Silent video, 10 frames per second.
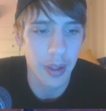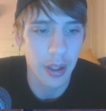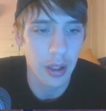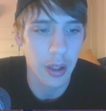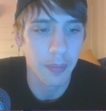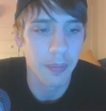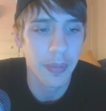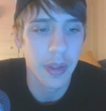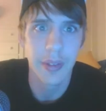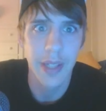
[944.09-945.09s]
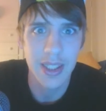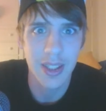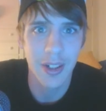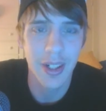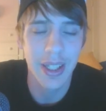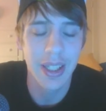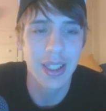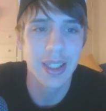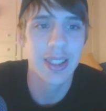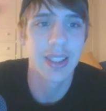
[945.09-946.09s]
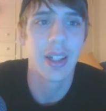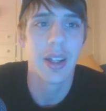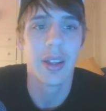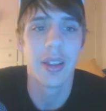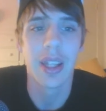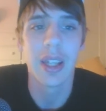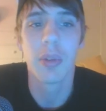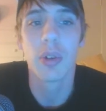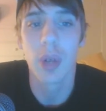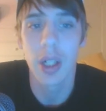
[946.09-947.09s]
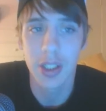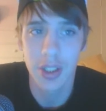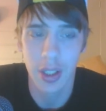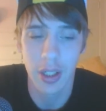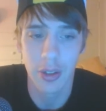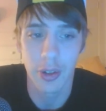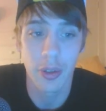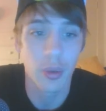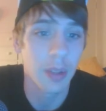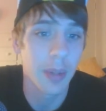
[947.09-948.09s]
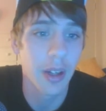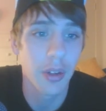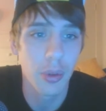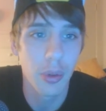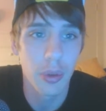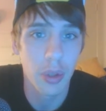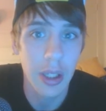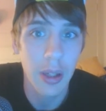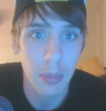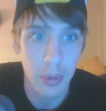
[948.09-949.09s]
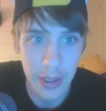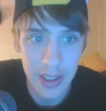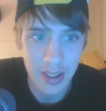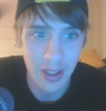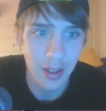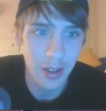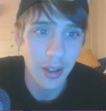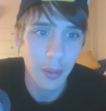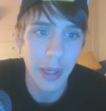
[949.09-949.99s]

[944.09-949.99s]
Alright, next card is the Mirage Collar. 3 mana 2/3 Priest card.